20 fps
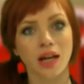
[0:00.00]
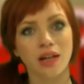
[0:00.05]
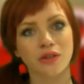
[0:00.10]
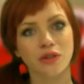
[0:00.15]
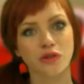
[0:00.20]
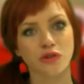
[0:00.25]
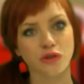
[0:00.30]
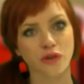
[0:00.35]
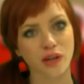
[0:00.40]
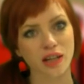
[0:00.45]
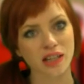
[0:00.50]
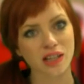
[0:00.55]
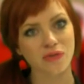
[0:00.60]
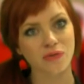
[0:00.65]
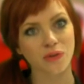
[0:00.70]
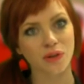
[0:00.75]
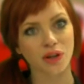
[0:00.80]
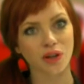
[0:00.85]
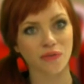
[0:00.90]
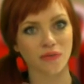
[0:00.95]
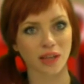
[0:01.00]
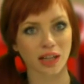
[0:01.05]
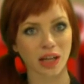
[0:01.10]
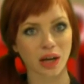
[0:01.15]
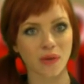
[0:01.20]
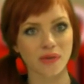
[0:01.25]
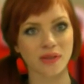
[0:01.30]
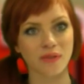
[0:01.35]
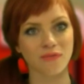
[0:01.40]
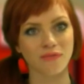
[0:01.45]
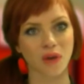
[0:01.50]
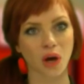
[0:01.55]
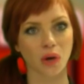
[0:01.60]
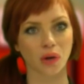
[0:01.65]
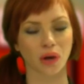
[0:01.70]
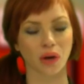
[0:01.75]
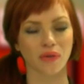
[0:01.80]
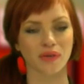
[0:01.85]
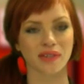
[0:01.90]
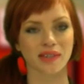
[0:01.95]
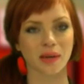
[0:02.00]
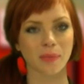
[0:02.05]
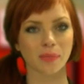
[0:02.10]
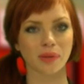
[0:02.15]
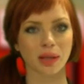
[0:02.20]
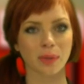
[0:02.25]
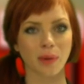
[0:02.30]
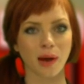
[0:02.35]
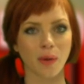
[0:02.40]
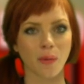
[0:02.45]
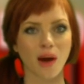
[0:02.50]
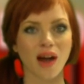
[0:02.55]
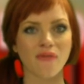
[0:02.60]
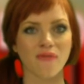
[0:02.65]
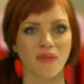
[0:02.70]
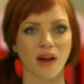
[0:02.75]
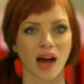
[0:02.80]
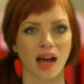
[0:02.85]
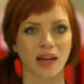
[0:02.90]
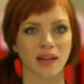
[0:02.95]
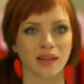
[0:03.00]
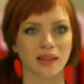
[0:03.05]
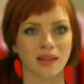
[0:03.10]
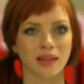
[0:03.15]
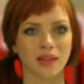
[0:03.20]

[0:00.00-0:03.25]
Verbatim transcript: to transfer videos and photos simply by Wi-Fi